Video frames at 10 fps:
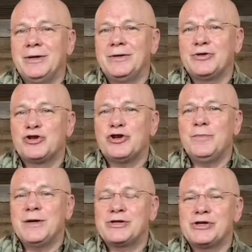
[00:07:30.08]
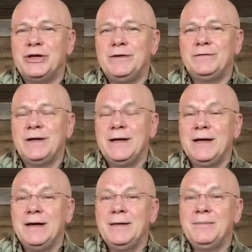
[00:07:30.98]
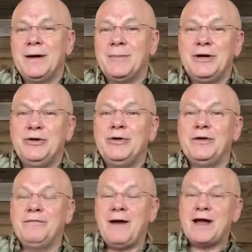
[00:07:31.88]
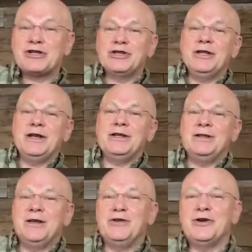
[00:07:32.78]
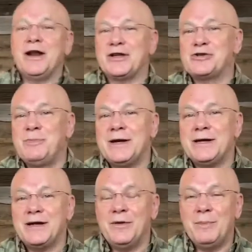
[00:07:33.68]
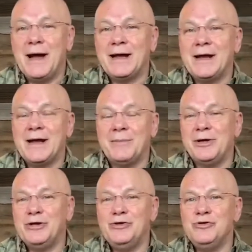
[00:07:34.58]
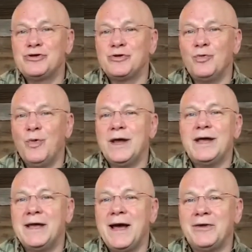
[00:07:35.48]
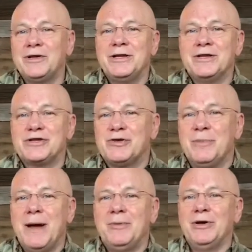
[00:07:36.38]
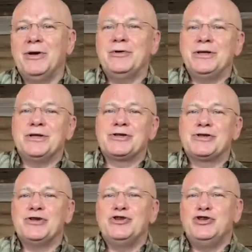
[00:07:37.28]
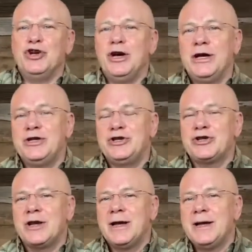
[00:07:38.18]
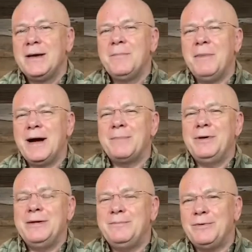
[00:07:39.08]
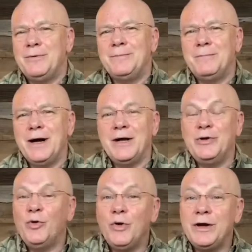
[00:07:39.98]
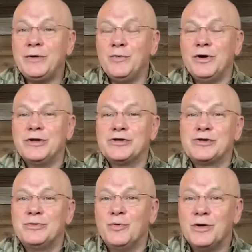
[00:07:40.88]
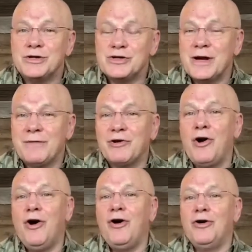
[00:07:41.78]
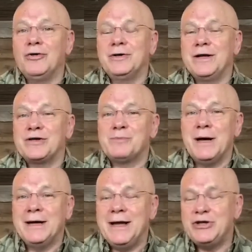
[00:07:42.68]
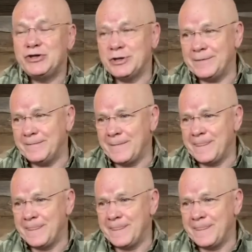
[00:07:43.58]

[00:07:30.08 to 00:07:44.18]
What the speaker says: to show myself. But I'm going to do it in a fashion that you're not expecting, Habakkuk. I'm going to use the wicked Chaldeans, the Babylonians, to judge my people, my anointed ones, the ones that I've called as my nation.